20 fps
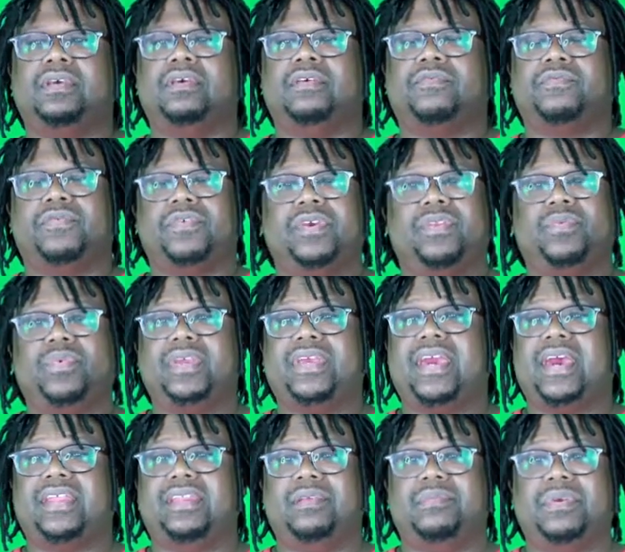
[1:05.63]
Friend, we
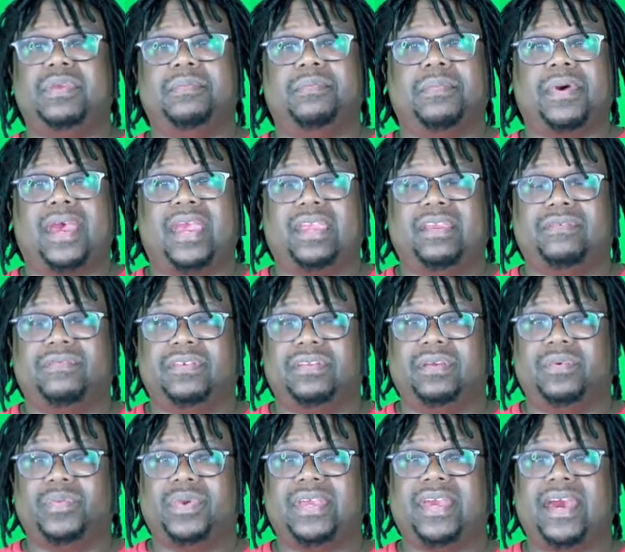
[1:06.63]
got to be mindful
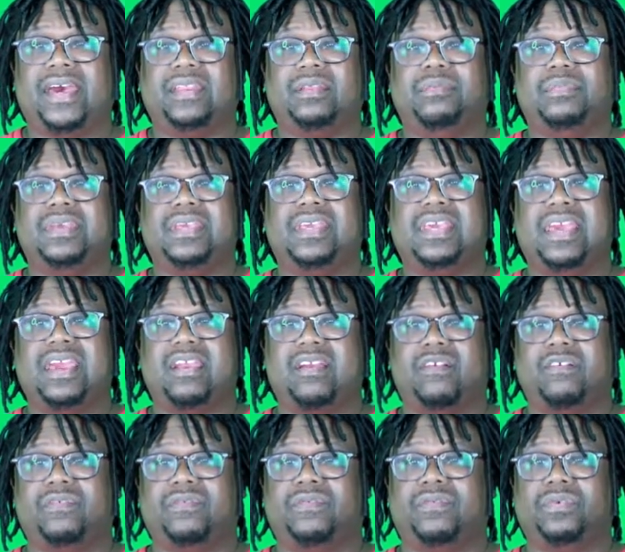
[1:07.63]
and we got to be
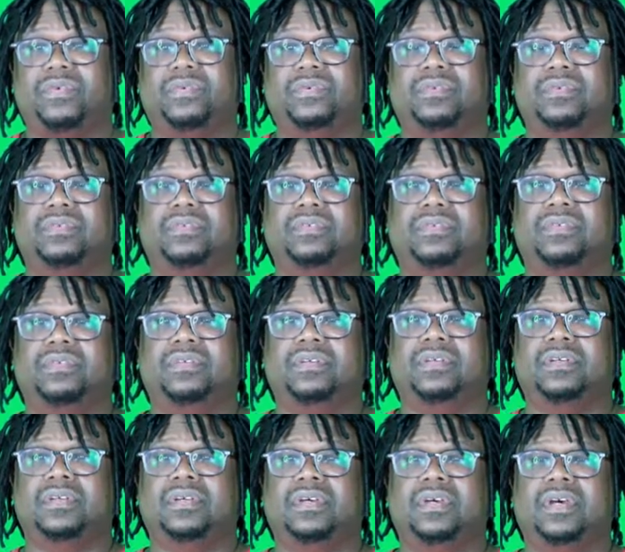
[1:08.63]
careful
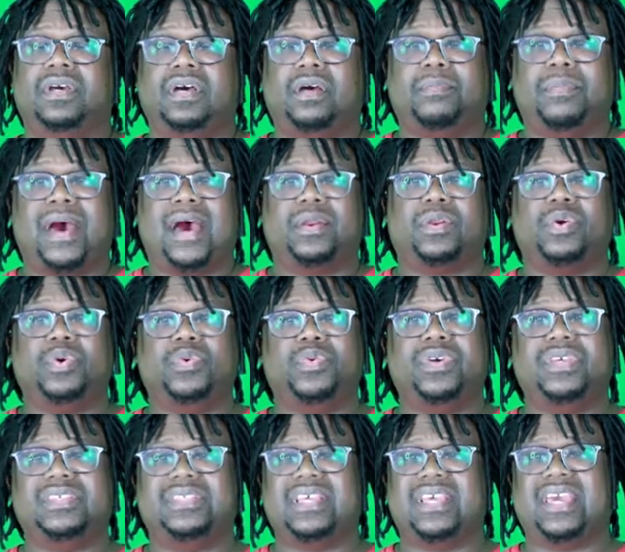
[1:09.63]
about who
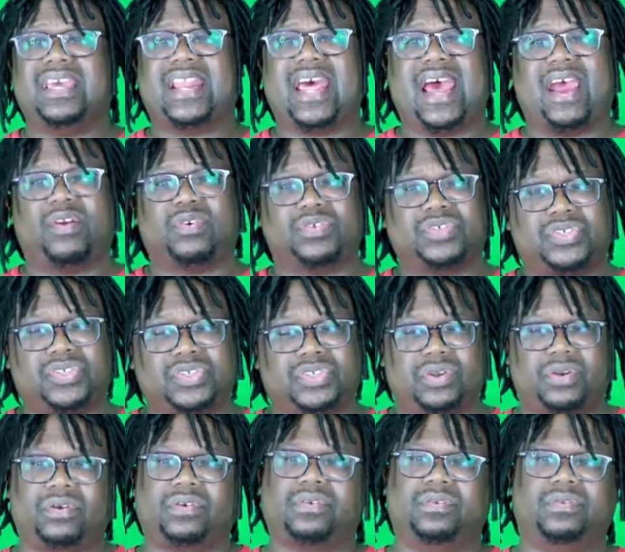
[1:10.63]
is in our
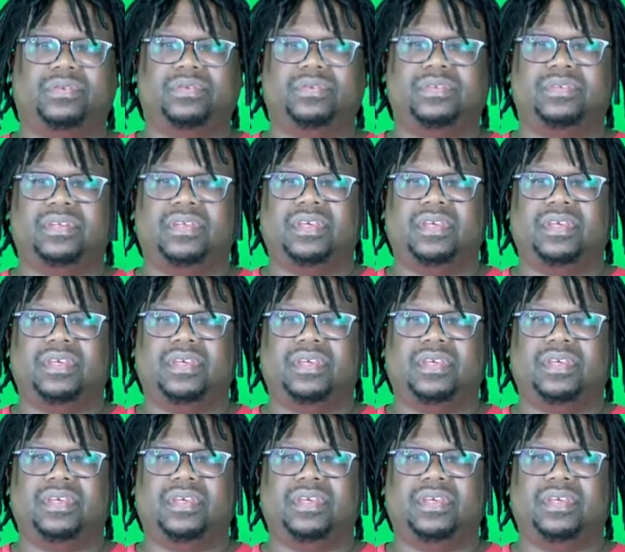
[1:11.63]
circle.